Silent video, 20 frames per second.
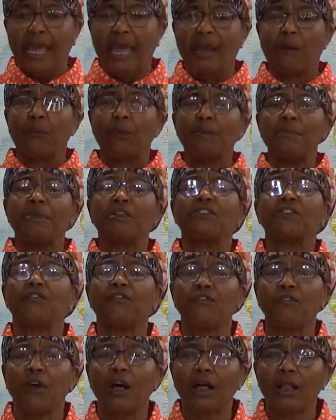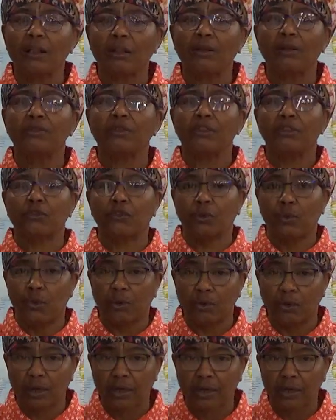And we must follow the
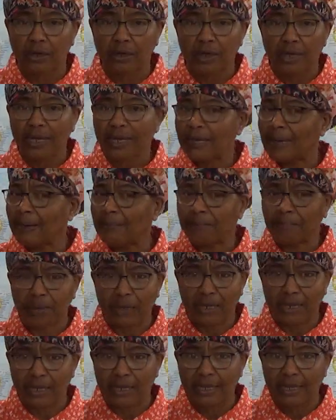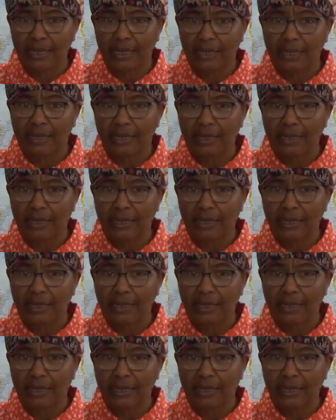Torah completely.